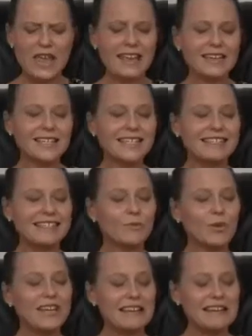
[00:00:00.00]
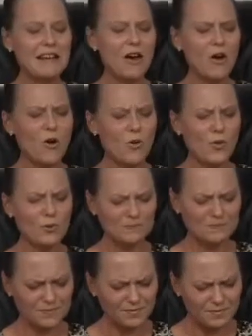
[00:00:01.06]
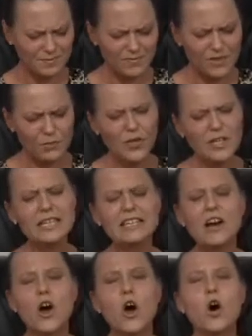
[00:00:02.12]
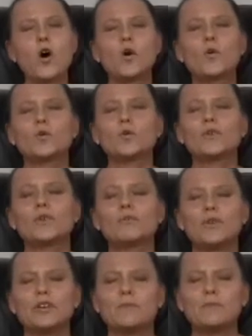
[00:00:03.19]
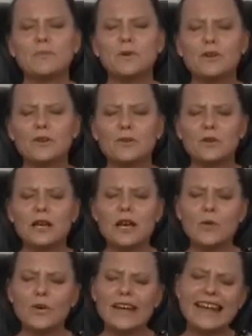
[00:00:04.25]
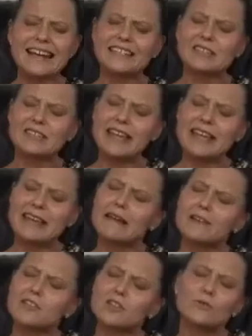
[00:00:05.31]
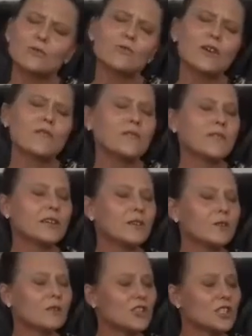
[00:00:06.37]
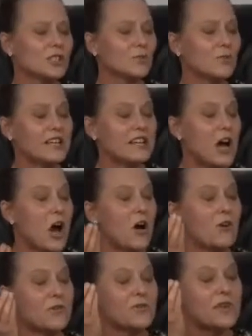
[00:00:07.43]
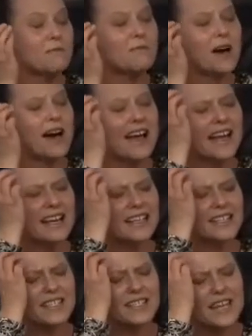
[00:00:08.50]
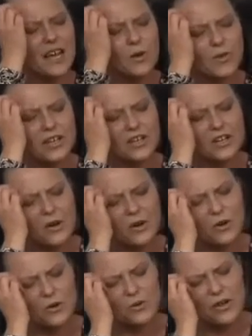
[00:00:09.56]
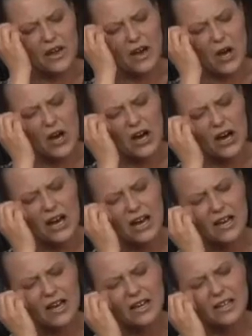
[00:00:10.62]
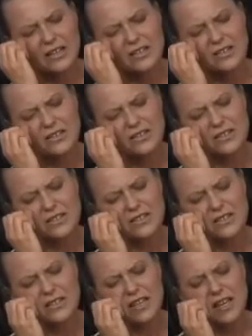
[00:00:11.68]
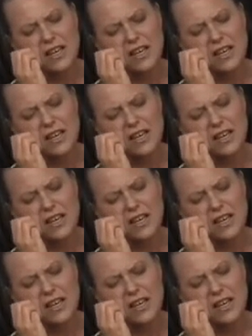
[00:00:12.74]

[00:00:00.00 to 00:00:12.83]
things we know. We know the people. We can see into the future. We know the minds. We know the hearts.